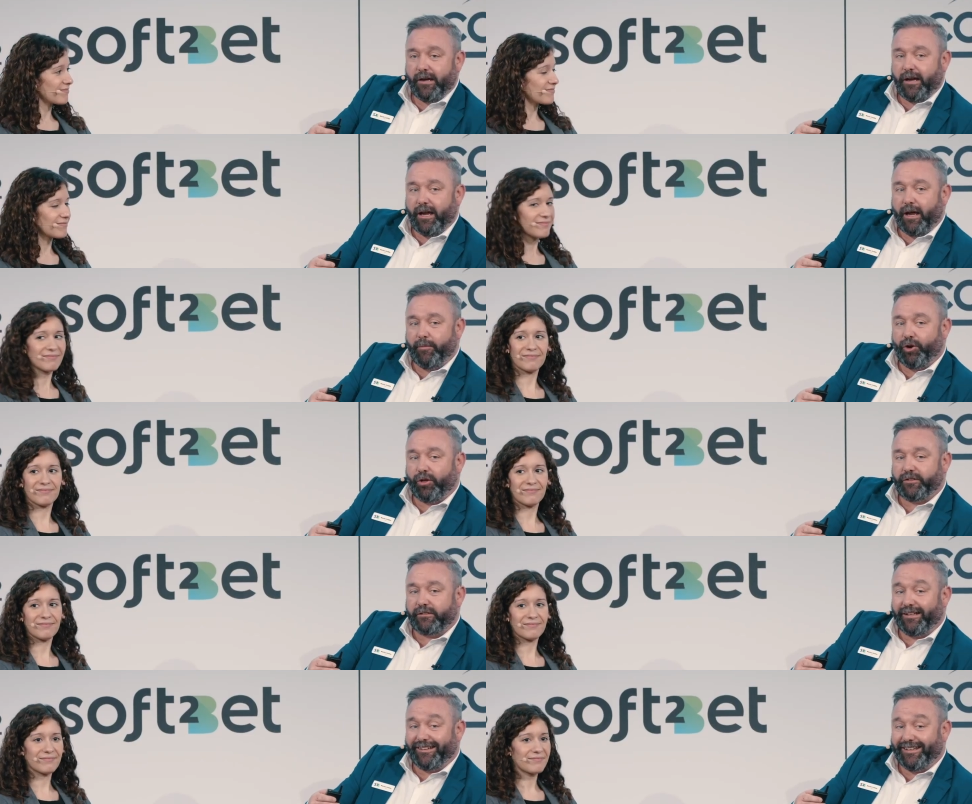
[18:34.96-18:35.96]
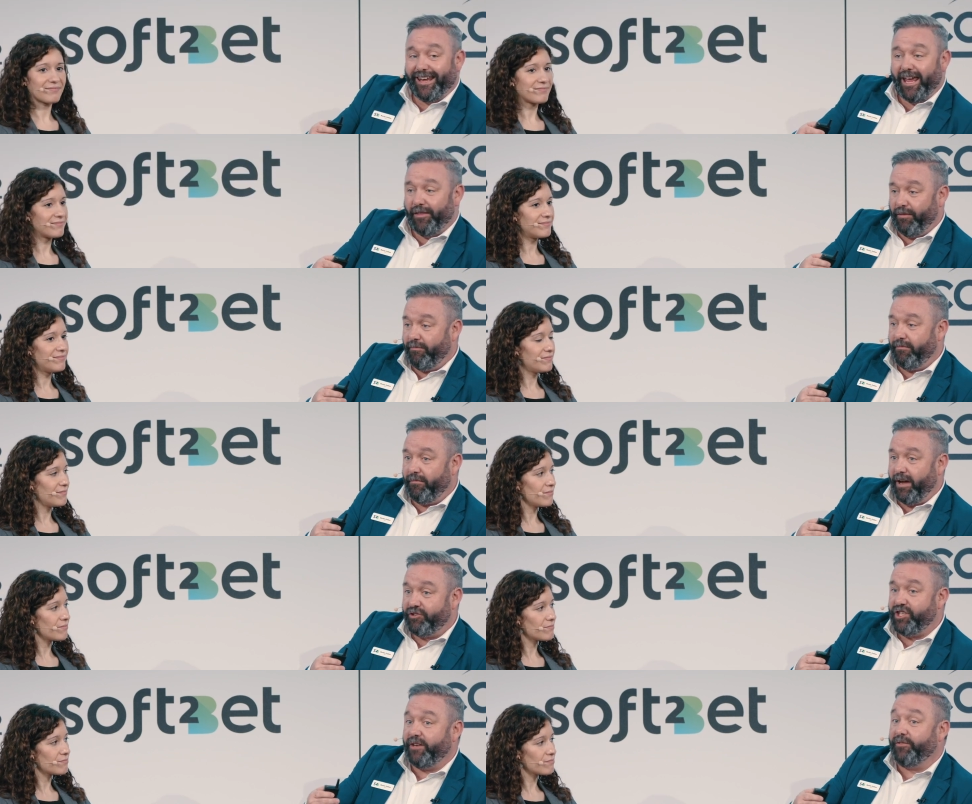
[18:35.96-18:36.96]
Speaker 1: um, in order to get,
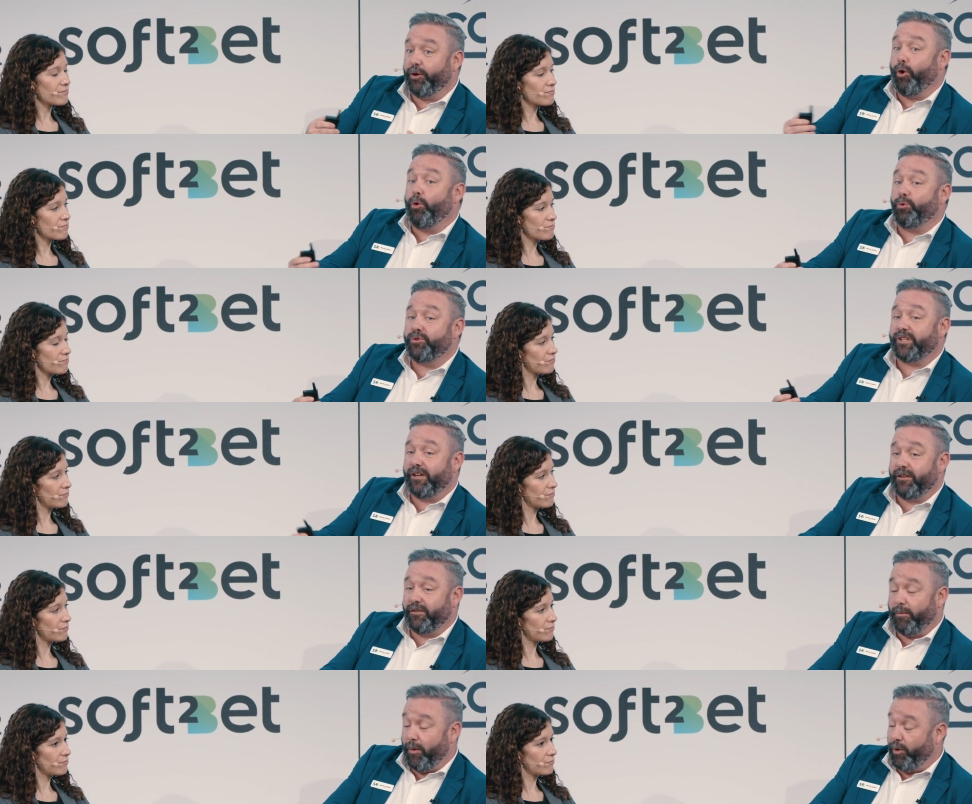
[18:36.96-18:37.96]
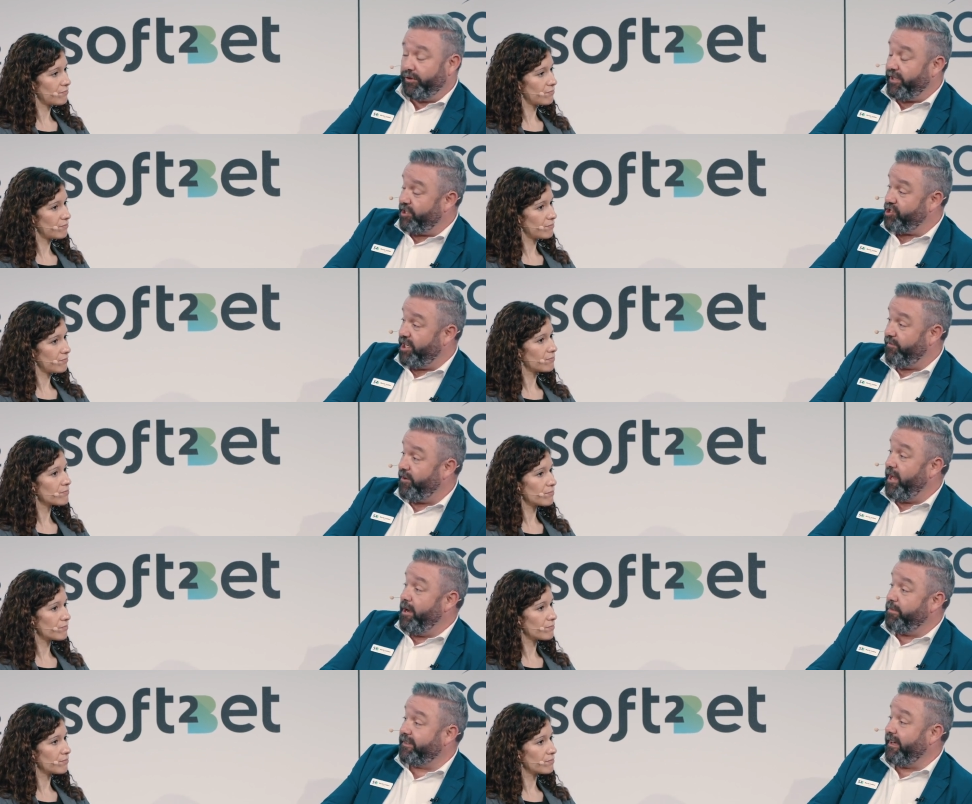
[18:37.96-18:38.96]
achieve the goals that, that, we want to achieve,
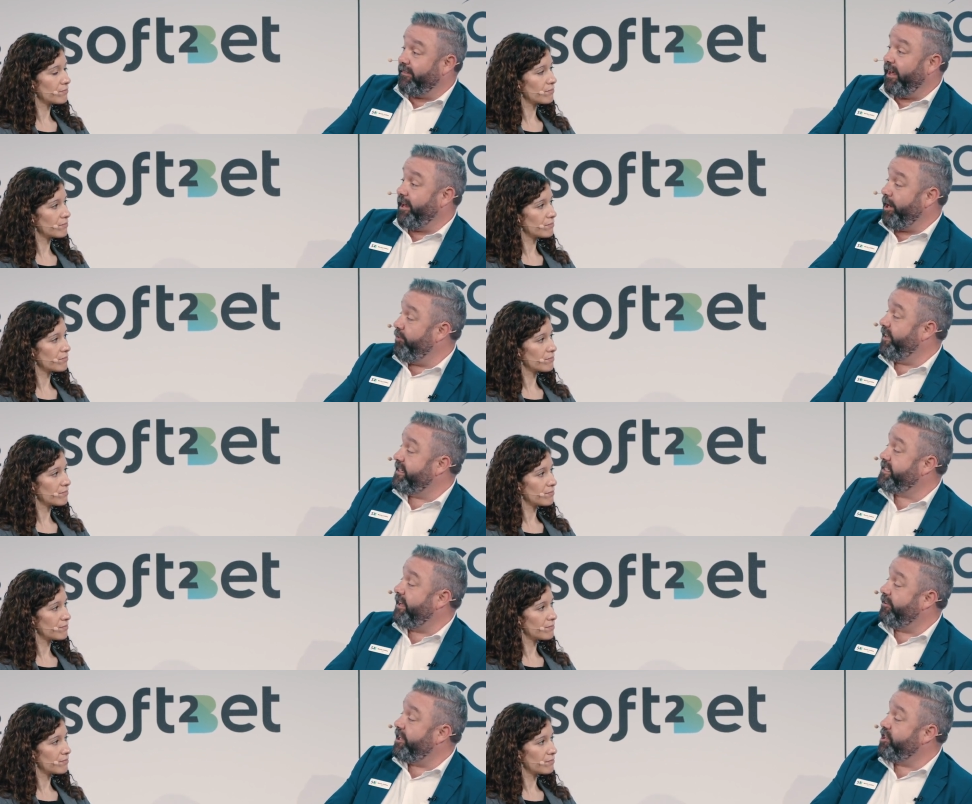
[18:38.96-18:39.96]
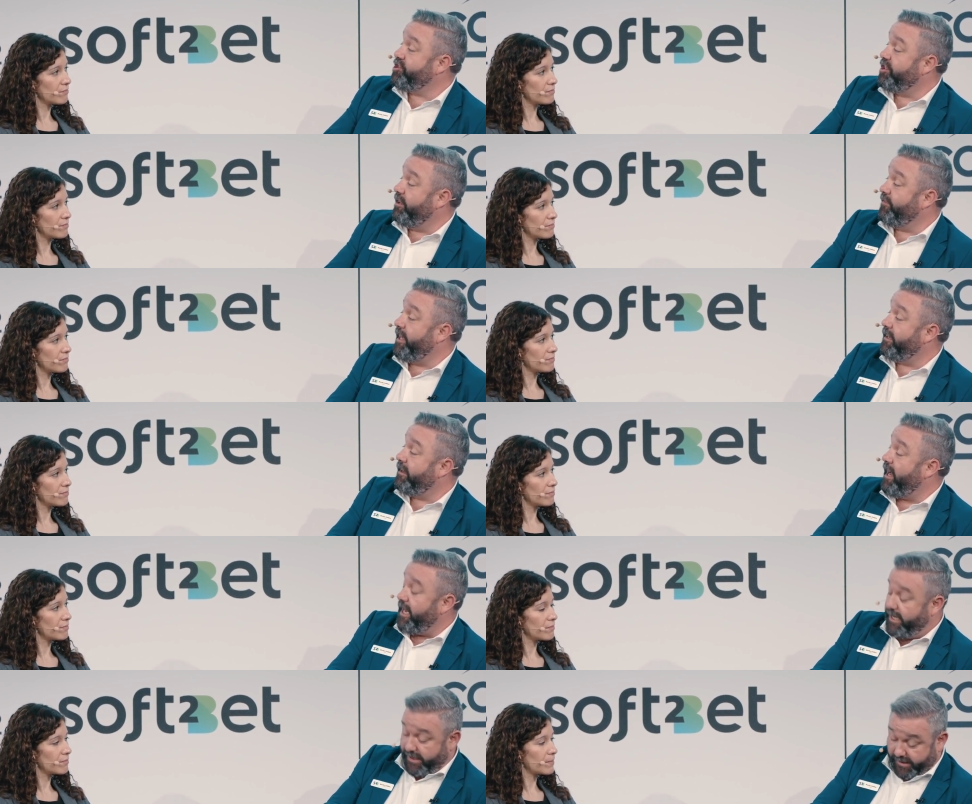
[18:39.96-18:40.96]
particularly around the acceleration of
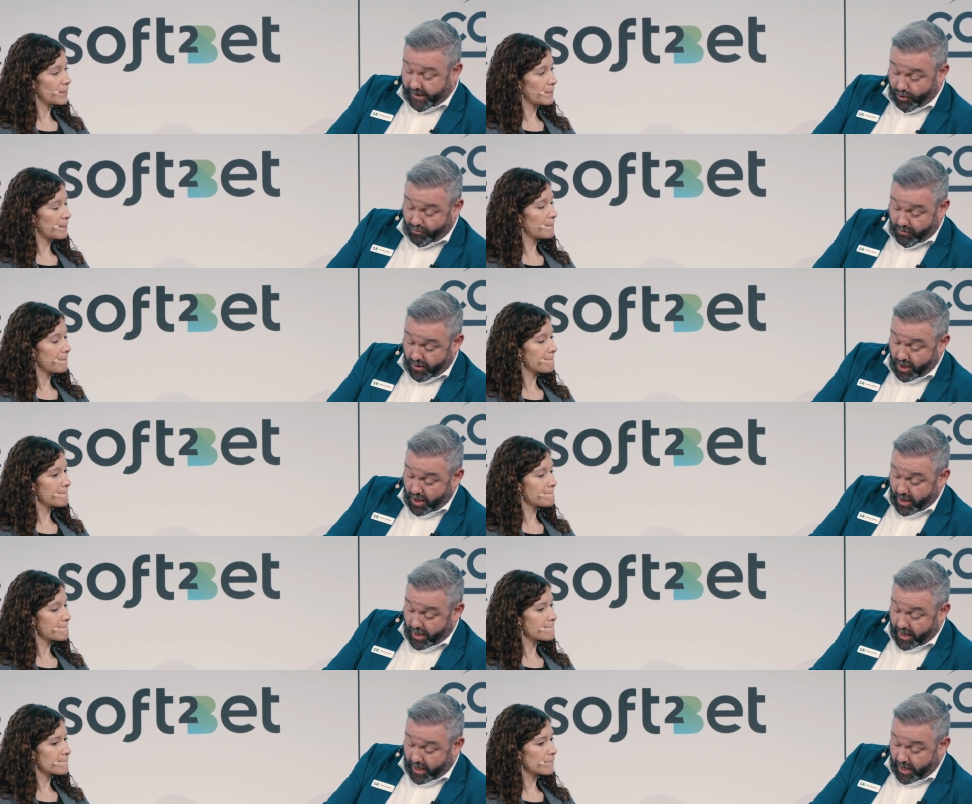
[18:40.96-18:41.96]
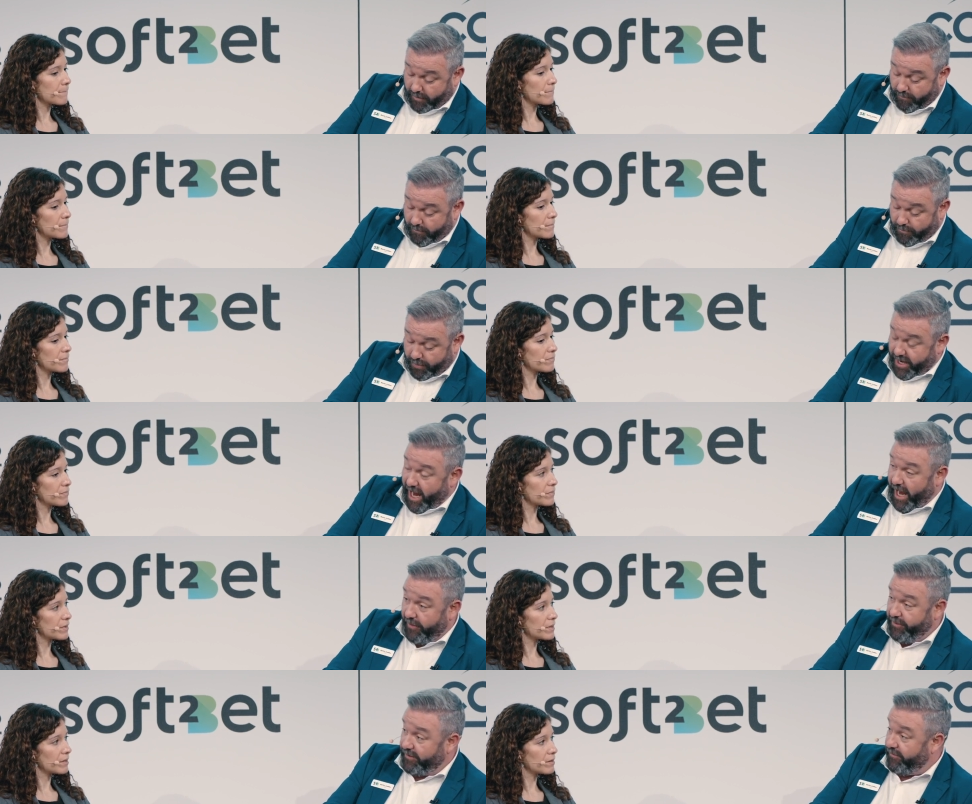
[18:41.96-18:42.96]
iCasino. Um, but
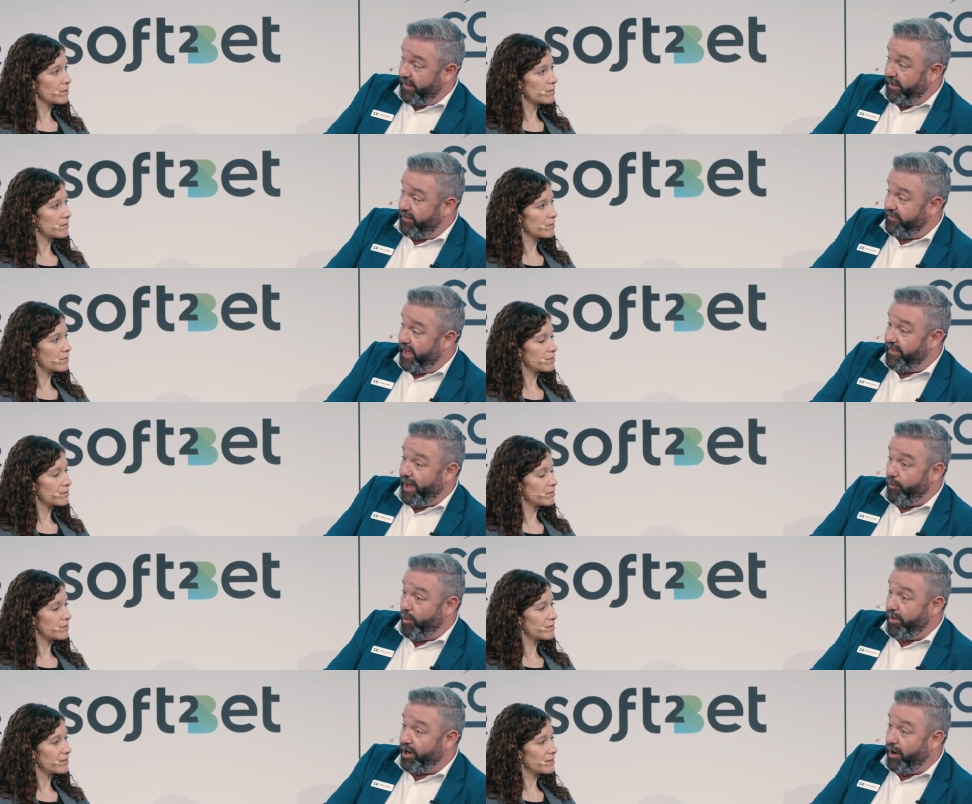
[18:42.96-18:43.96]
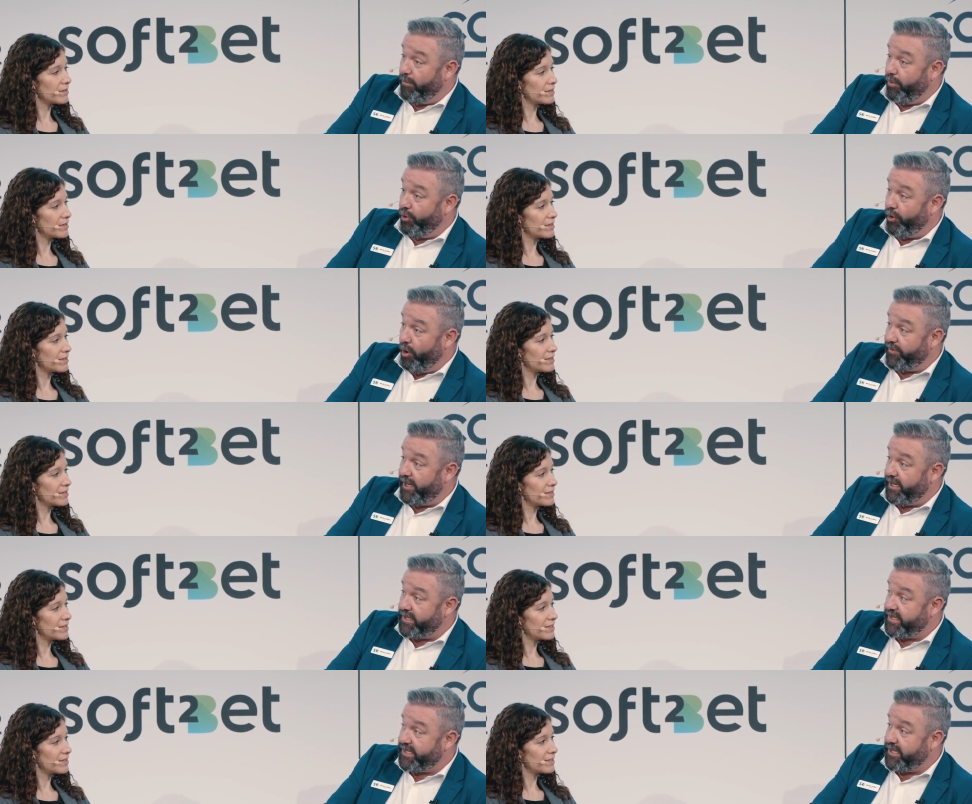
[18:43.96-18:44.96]
yeah, I think that, that, that will become more
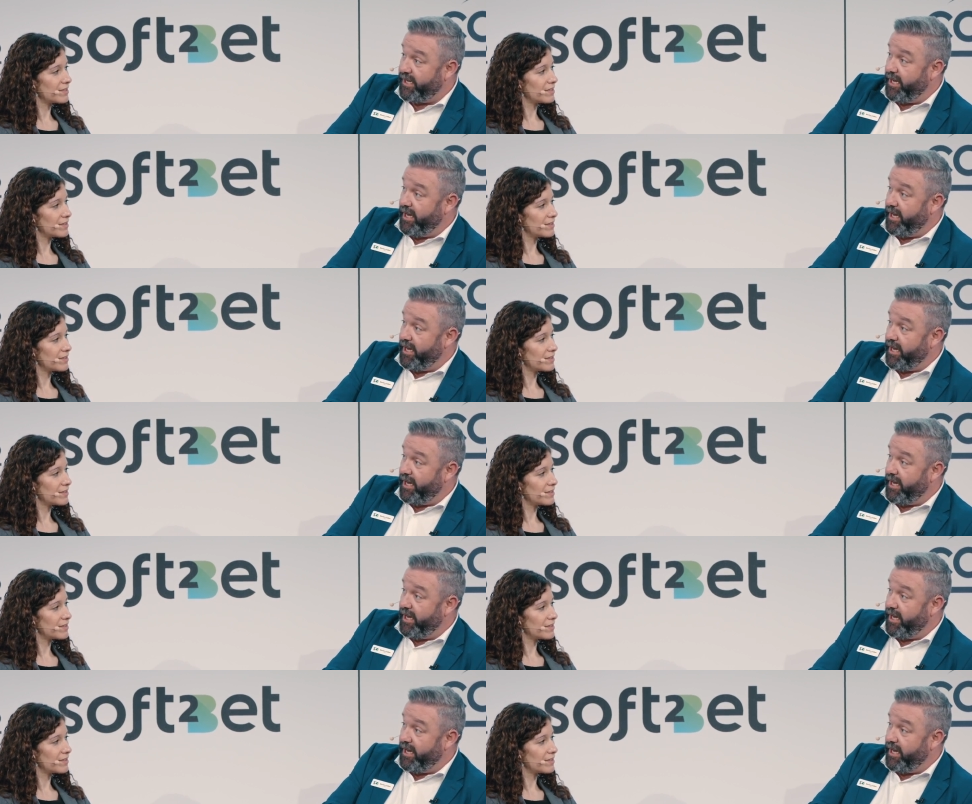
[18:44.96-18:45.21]
obvious